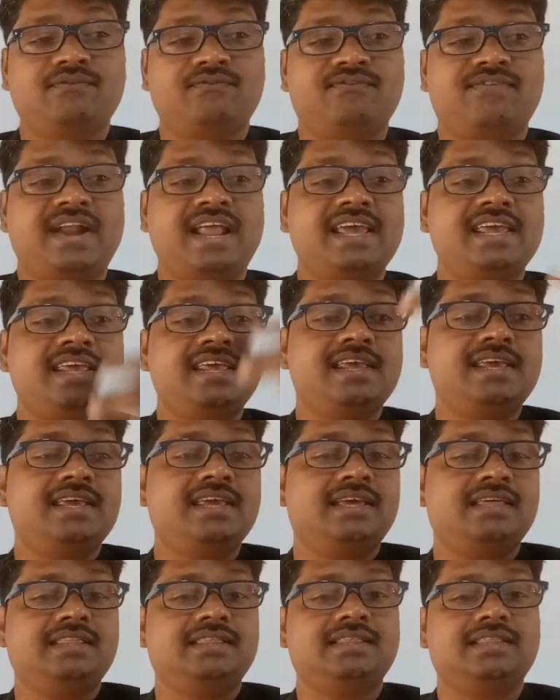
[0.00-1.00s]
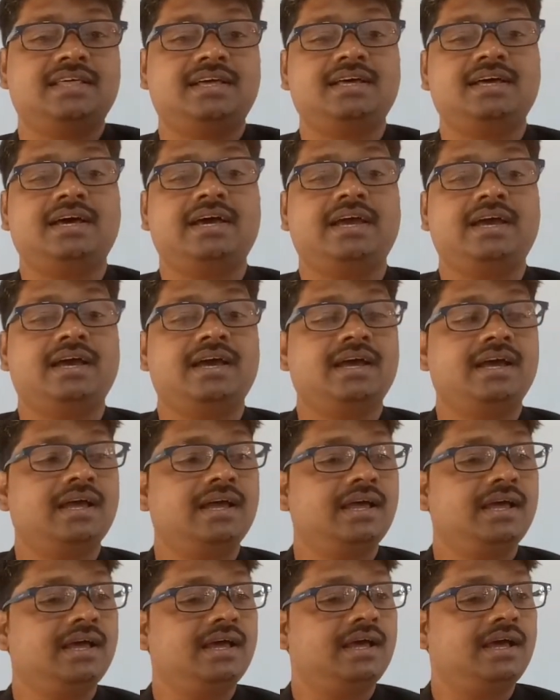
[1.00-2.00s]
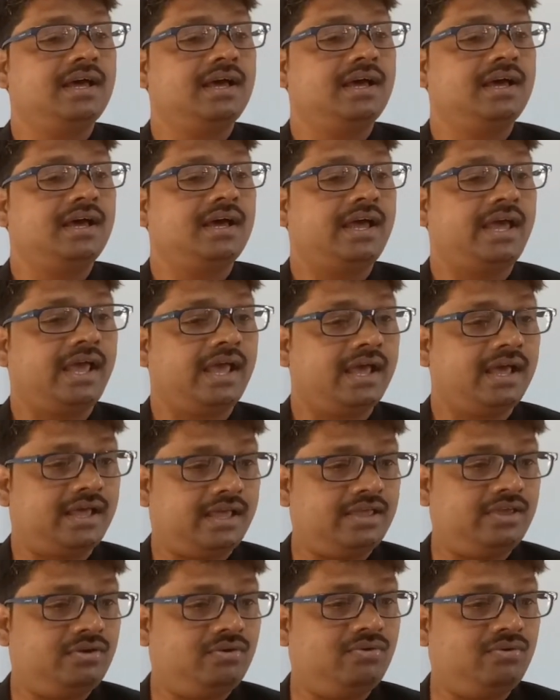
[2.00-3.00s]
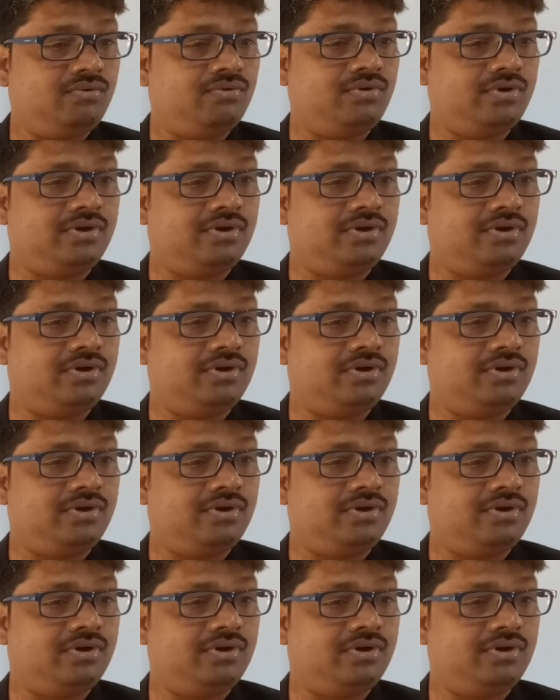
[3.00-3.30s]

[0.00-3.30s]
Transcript: fly in the, you know,